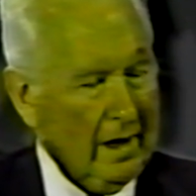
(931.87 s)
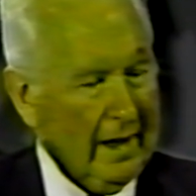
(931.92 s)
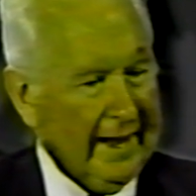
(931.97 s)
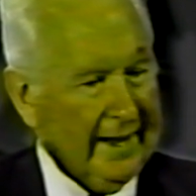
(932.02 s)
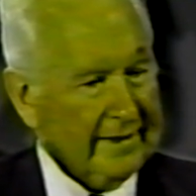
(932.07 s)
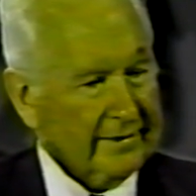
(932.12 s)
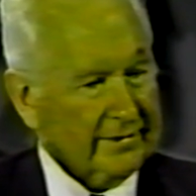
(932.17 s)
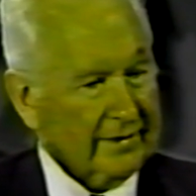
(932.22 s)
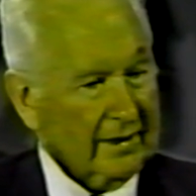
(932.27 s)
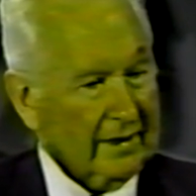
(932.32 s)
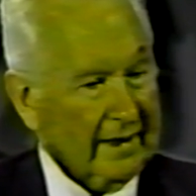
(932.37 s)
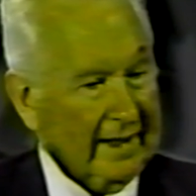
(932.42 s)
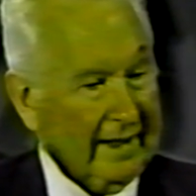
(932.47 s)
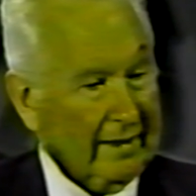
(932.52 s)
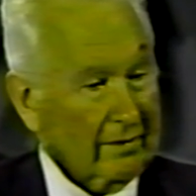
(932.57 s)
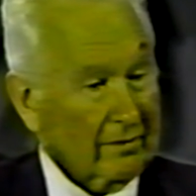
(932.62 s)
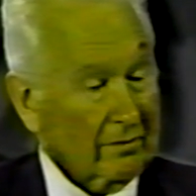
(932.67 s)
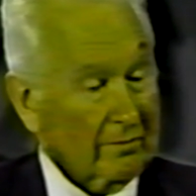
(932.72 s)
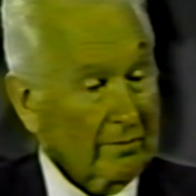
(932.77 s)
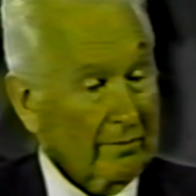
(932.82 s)
as in
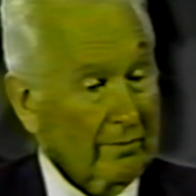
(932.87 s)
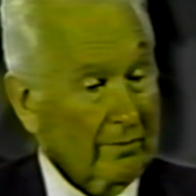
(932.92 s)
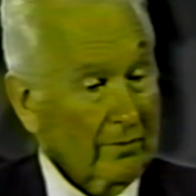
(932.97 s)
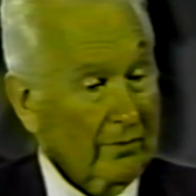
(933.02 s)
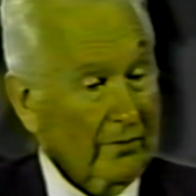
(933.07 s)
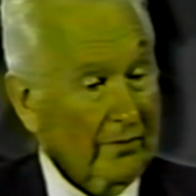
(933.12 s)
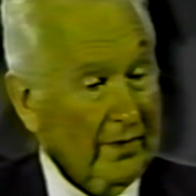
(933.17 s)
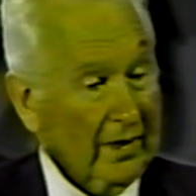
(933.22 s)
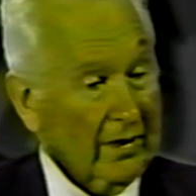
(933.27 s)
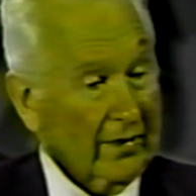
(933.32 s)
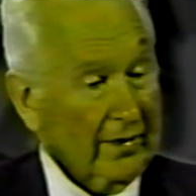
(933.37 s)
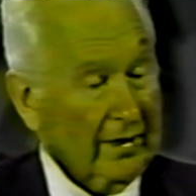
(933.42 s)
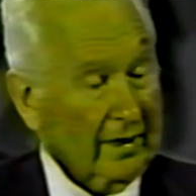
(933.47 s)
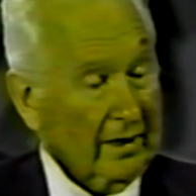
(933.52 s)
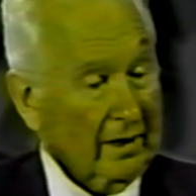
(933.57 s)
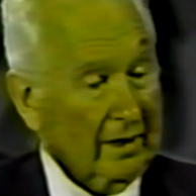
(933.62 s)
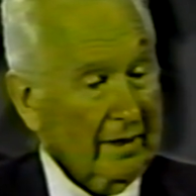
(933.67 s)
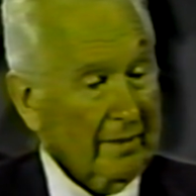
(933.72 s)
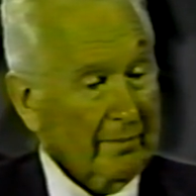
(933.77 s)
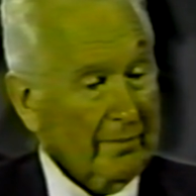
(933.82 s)
that
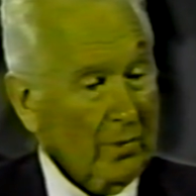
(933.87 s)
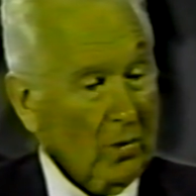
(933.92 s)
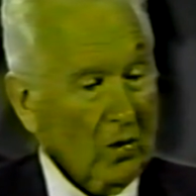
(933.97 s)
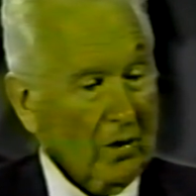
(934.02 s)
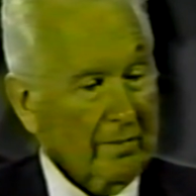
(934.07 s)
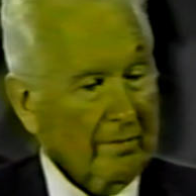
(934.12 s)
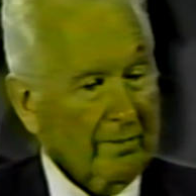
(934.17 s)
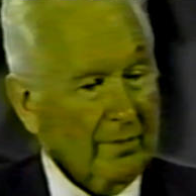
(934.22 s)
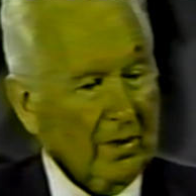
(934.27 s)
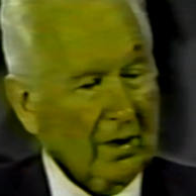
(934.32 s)
very important